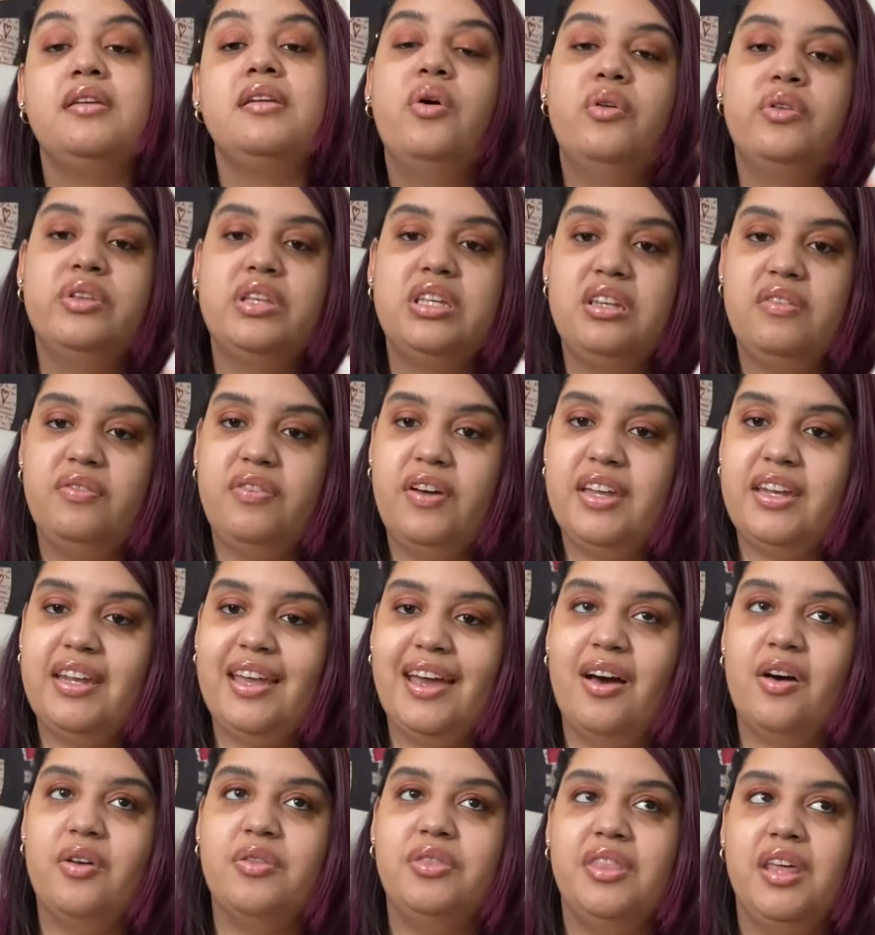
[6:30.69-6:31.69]
only to find
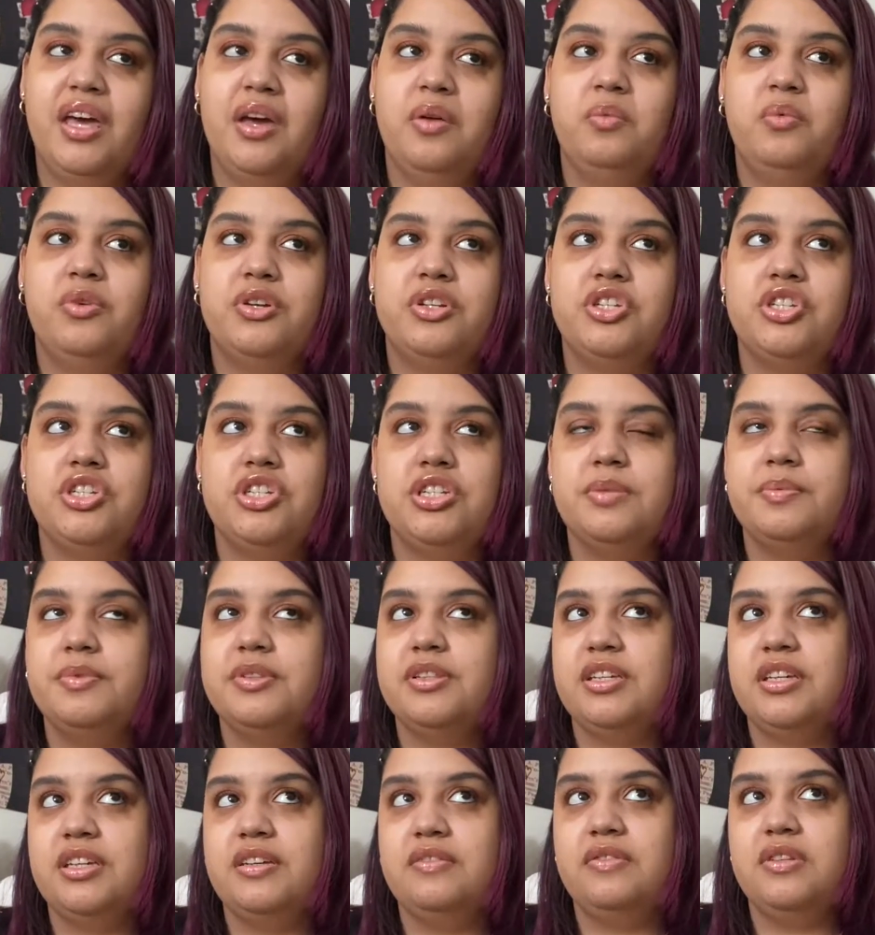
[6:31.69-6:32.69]
out that what she
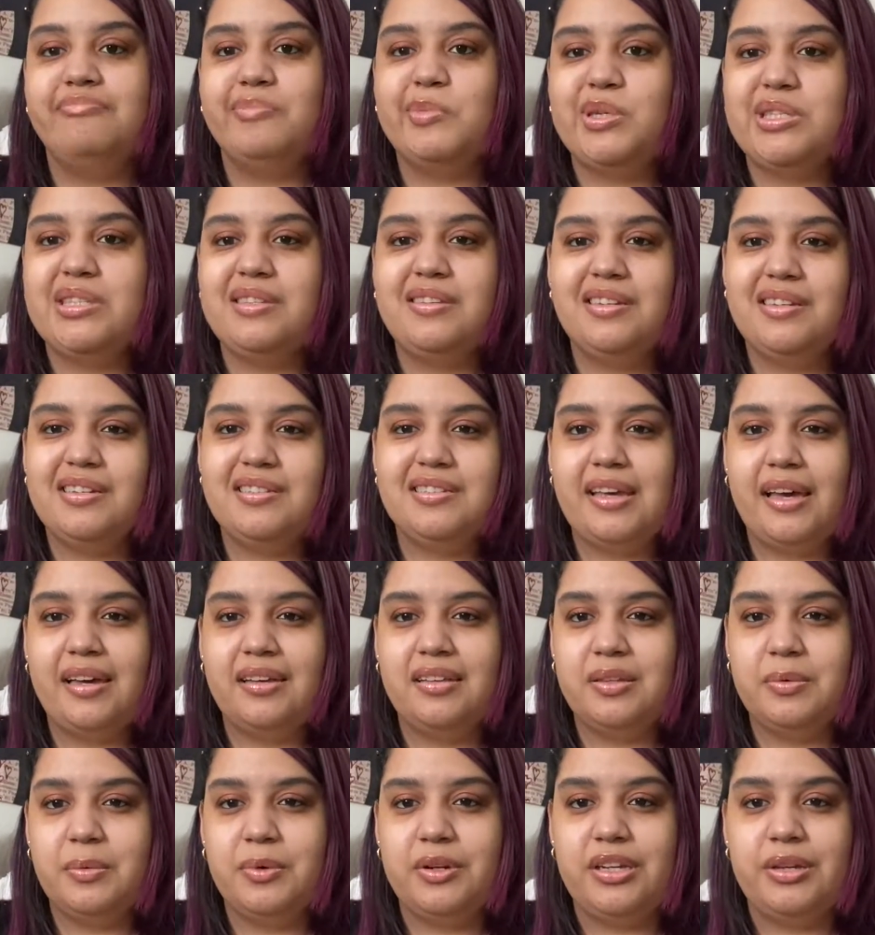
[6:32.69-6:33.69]
believed wasn't
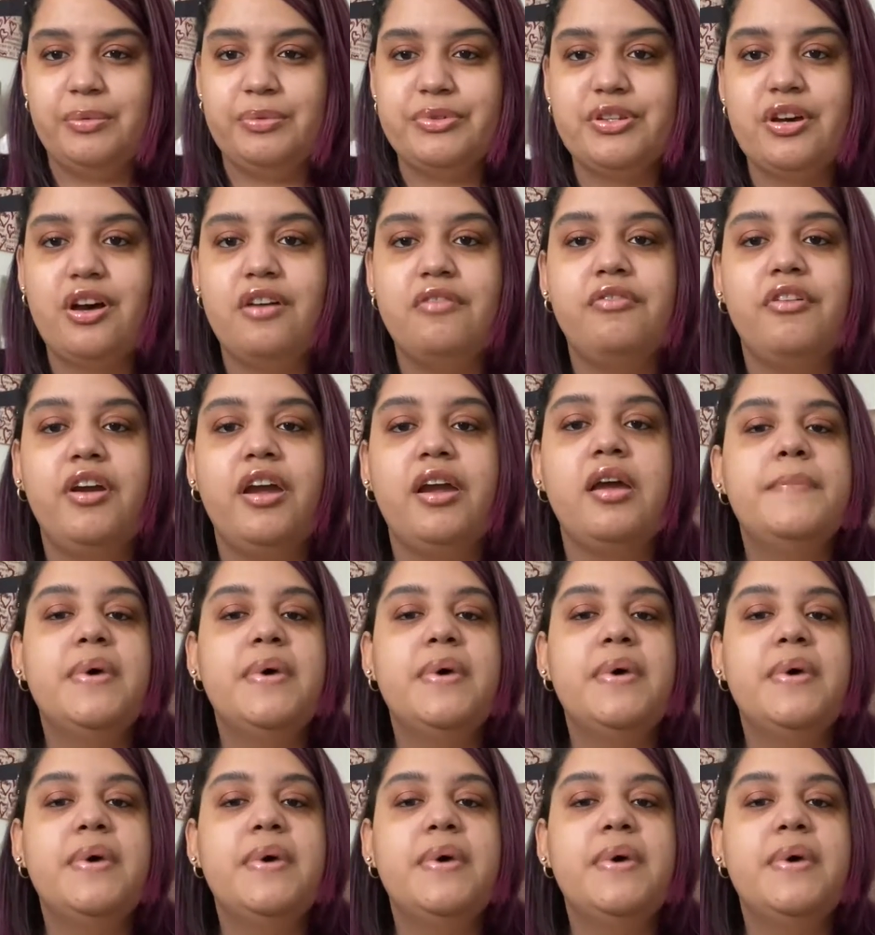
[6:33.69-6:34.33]
exactly what he was offering.